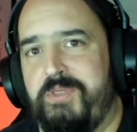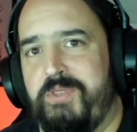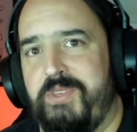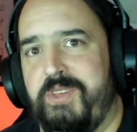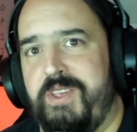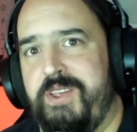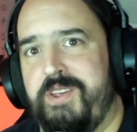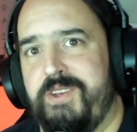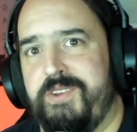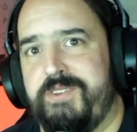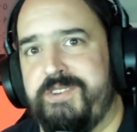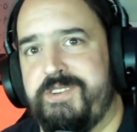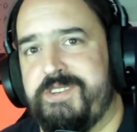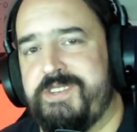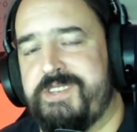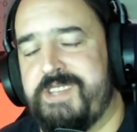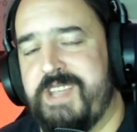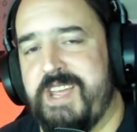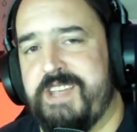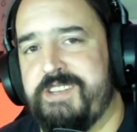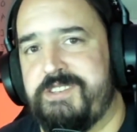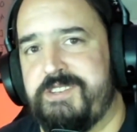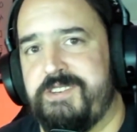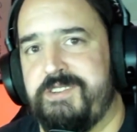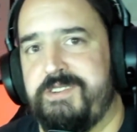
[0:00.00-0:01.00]
Theater
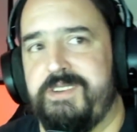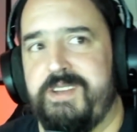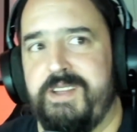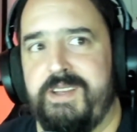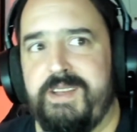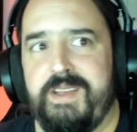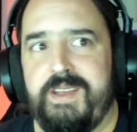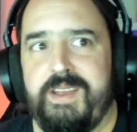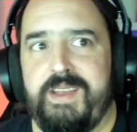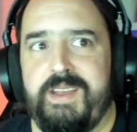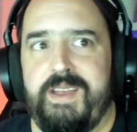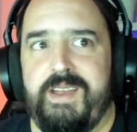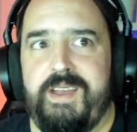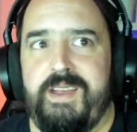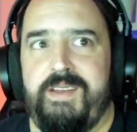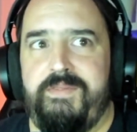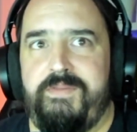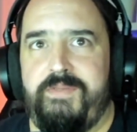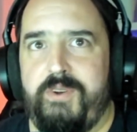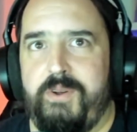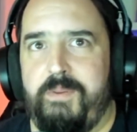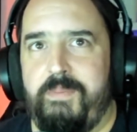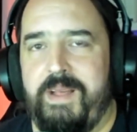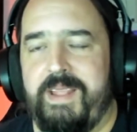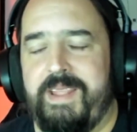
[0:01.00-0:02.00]
session
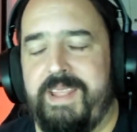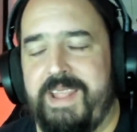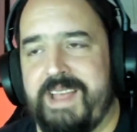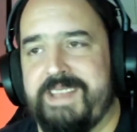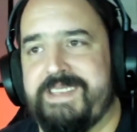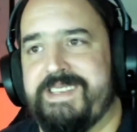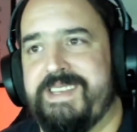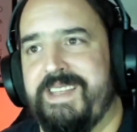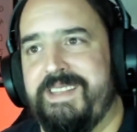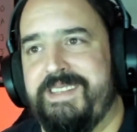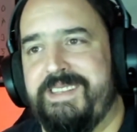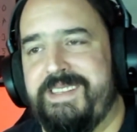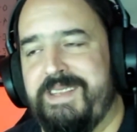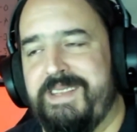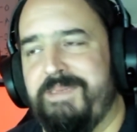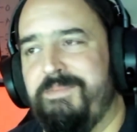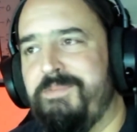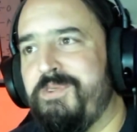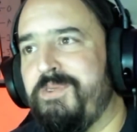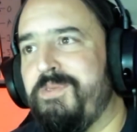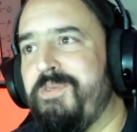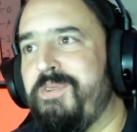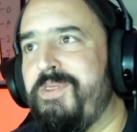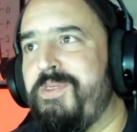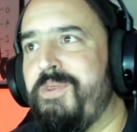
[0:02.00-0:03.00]
from Atlassian Team
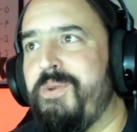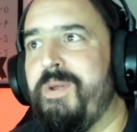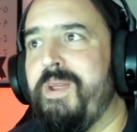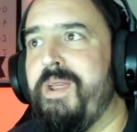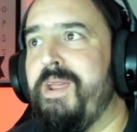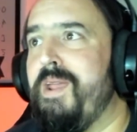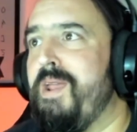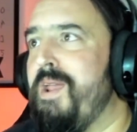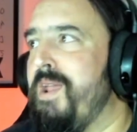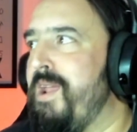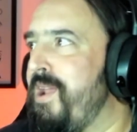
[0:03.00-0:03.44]
23.